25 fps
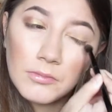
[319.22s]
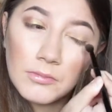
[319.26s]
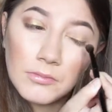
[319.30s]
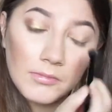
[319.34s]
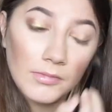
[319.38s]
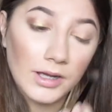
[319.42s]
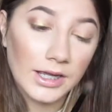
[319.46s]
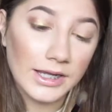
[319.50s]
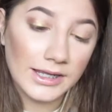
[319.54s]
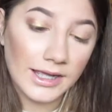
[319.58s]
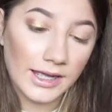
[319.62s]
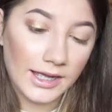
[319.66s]

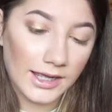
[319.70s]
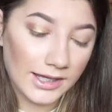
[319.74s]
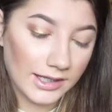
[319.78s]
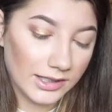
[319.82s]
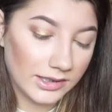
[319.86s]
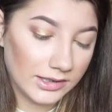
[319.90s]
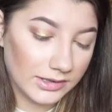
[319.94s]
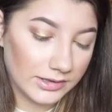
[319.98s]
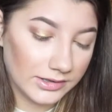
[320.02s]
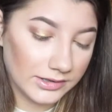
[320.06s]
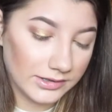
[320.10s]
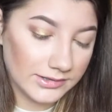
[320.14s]
my
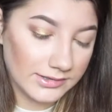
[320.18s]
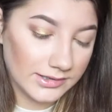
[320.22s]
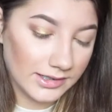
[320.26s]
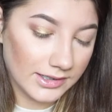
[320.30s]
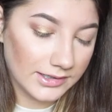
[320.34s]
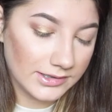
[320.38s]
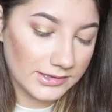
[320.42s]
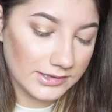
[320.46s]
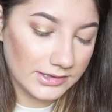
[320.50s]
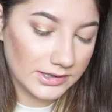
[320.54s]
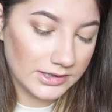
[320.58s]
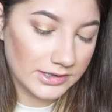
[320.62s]
eyelids,
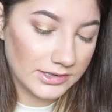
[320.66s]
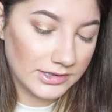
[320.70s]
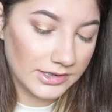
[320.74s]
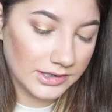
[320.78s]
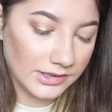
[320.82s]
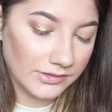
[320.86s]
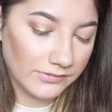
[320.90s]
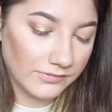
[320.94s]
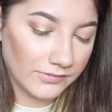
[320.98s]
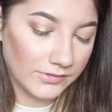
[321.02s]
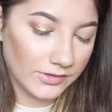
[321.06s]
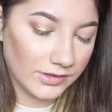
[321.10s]
I see a
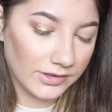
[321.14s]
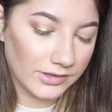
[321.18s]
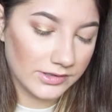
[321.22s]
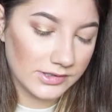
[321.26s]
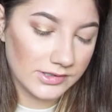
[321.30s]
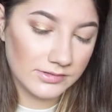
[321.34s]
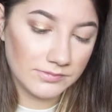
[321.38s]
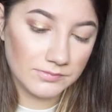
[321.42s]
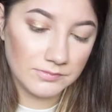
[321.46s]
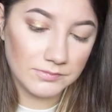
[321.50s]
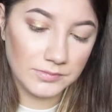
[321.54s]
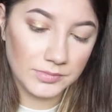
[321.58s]

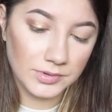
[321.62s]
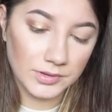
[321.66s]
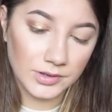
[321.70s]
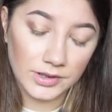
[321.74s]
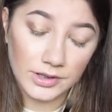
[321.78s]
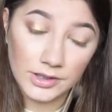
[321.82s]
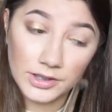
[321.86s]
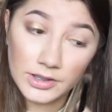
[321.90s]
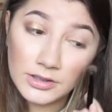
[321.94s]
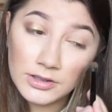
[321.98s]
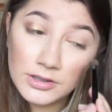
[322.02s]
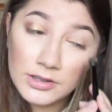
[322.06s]
difference,
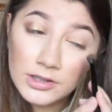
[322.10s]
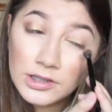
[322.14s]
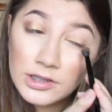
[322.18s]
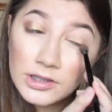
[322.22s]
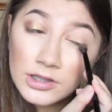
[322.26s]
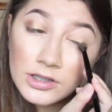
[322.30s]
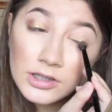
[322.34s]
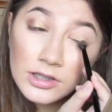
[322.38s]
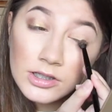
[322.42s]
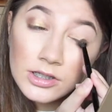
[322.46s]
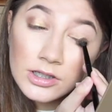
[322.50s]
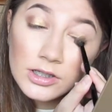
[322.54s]
but
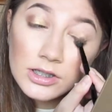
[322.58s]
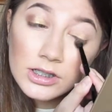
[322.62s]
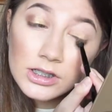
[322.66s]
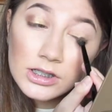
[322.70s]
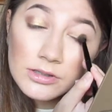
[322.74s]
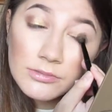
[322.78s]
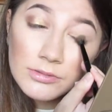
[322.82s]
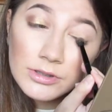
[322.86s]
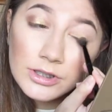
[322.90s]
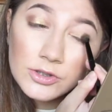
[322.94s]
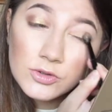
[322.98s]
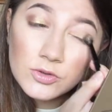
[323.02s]

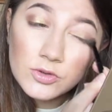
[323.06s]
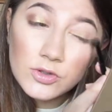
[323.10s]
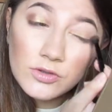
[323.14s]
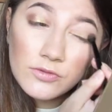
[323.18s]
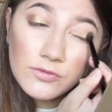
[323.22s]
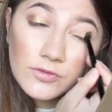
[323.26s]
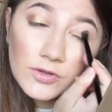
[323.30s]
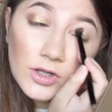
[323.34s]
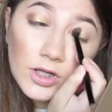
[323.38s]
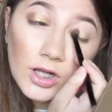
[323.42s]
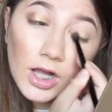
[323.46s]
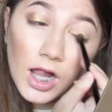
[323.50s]
to be
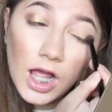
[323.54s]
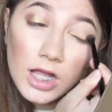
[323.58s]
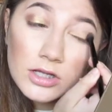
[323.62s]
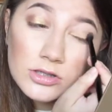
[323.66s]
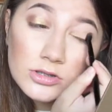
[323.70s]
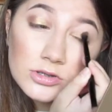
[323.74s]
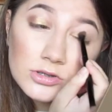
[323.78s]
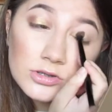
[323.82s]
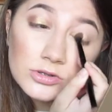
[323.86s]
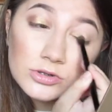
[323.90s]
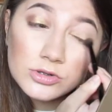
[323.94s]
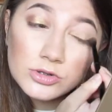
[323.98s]
truthful,
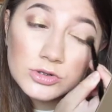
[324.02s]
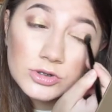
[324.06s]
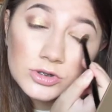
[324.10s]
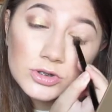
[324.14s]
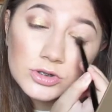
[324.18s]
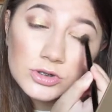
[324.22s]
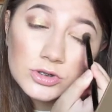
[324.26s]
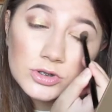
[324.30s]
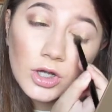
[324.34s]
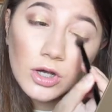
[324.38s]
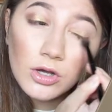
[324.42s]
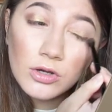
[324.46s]
I
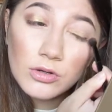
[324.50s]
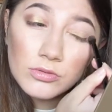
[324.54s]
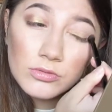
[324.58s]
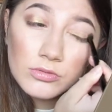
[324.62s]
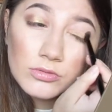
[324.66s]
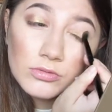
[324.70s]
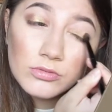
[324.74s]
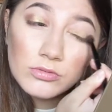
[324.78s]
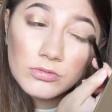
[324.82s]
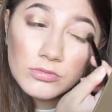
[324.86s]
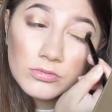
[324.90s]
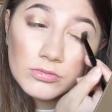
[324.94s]

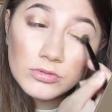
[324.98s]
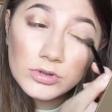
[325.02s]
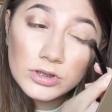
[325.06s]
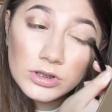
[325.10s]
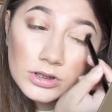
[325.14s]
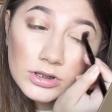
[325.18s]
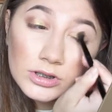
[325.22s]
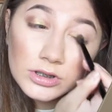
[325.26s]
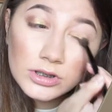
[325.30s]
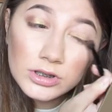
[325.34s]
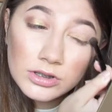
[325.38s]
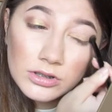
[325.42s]
don't
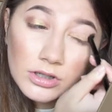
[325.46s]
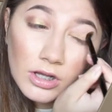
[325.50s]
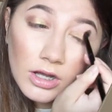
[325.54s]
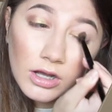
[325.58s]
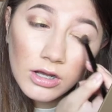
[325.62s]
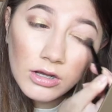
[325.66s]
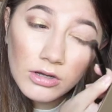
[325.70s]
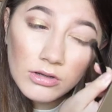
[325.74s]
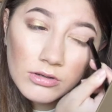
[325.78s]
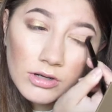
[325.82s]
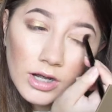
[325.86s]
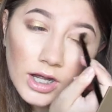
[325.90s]
really
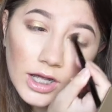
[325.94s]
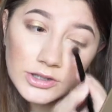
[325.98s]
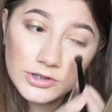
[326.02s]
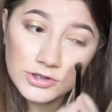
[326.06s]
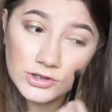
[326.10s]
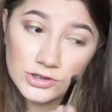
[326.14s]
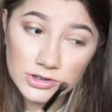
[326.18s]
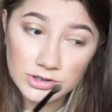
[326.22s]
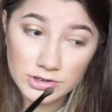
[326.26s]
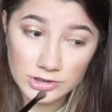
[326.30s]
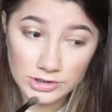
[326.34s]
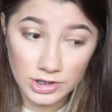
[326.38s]
know. I
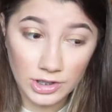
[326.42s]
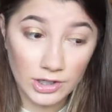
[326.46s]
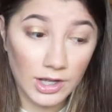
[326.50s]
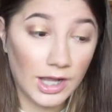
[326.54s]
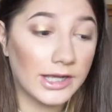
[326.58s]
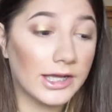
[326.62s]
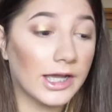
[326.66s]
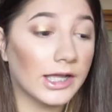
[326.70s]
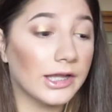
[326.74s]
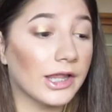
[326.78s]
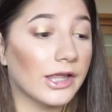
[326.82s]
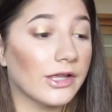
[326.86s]
just know
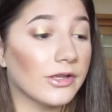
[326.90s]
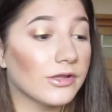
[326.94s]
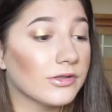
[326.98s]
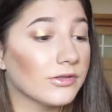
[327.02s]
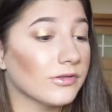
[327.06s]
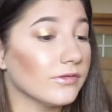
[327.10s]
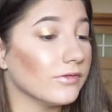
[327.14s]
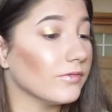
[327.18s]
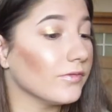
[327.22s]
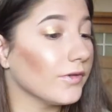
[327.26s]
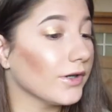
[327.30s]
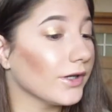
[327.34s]
I got like
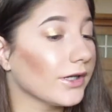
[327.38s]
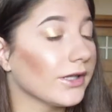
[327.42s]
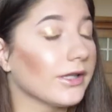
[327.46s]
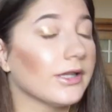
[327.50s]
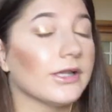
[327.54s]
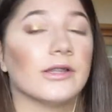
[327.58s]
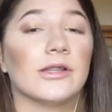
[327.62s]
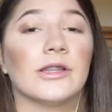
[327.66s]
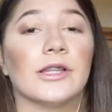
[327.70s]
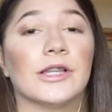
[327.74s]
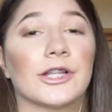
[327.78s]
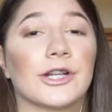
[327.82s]

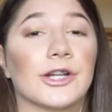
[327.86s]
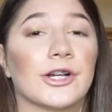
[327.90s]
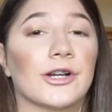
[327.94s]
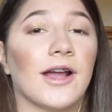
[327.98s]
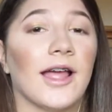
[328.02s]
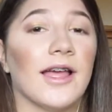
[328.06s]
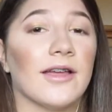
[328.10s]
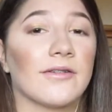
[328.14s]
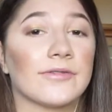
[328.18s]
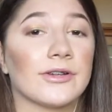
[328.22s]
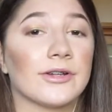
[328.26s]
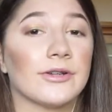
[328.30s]
fucking glitter
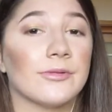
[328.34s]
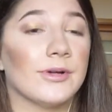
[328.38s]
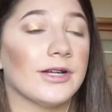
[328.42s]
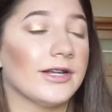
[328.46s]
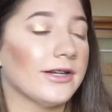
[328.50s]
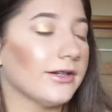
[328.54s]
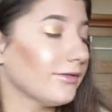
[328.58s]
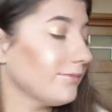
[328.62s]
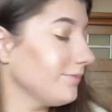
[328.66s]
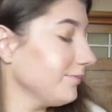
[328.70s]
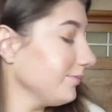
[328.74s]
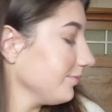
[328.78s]

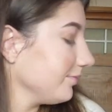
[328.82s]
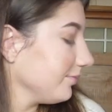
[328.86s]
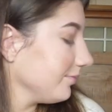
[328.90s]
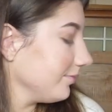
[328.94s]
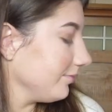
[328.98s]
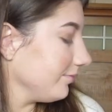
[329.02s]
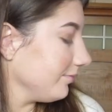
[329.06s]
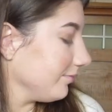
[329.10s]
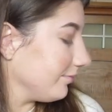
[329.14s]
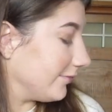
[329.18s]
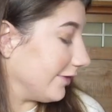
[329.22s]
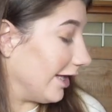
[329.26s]
everywhere.
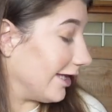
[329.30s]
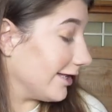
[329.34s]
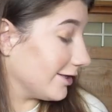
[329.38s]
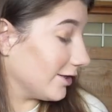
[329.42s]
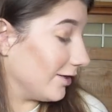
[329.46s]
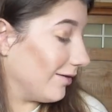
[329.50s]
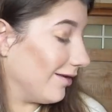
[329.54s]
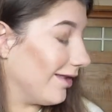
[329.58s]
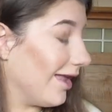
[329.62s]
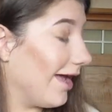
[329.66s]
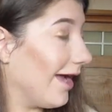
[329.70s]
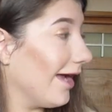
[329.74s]
That's
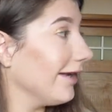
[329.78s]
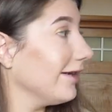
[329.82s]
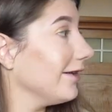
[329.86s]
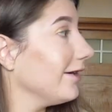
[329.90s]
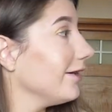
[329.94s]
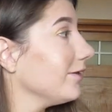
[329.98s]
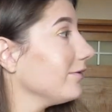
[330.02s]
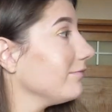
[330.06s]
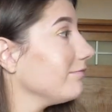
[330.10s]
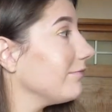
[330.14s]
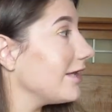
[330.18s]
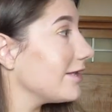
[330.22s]
all I
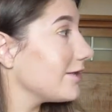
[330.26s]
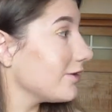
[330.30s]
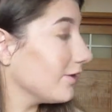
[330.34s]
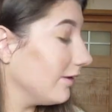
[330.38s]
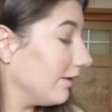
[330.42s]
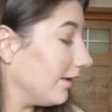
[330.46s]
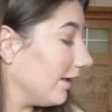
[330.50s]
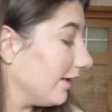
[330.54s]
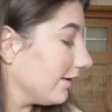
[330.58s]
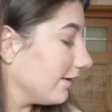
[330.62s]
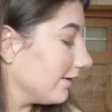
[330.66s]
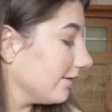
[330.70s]
know. That's
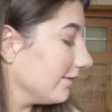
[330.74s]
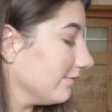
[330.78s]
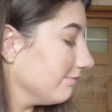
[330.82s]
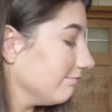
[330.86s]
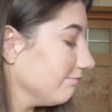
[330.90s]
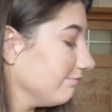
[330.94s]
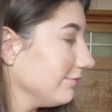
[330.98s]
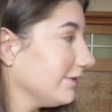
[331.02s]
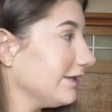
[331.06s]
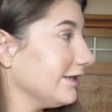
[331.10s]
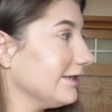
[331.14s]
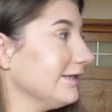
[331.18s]
all I
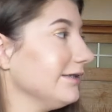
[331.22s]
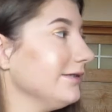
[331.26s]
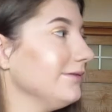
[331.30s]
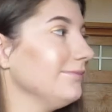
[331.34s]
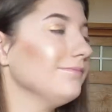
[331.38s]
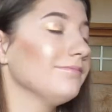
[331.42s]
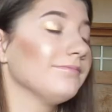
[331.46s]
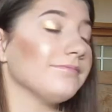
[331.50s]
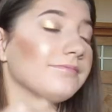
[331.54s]
can see.